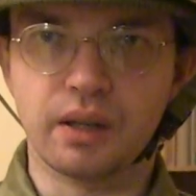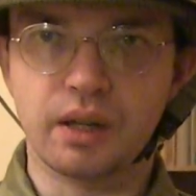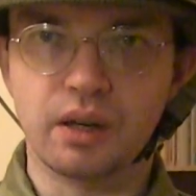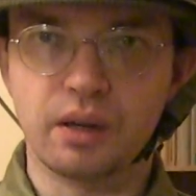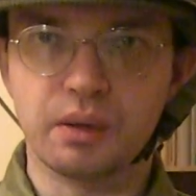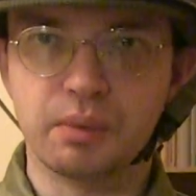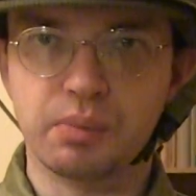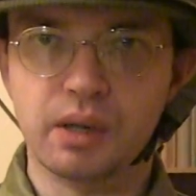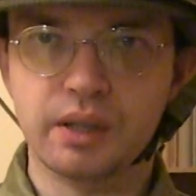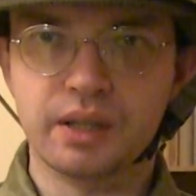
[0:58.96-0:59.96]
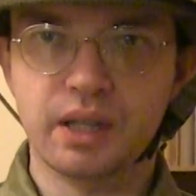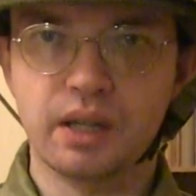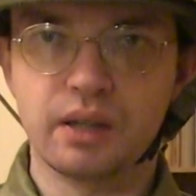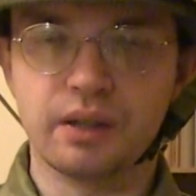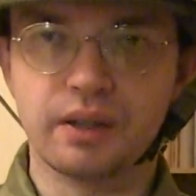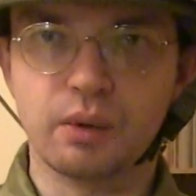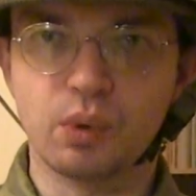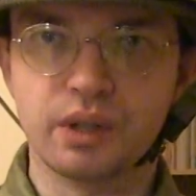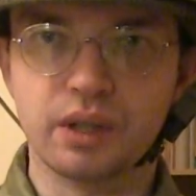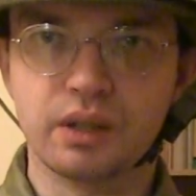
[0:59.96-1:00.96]
economic policy. They
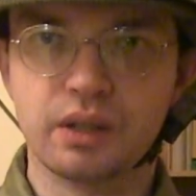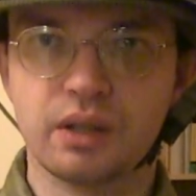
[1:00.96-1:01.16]
wanted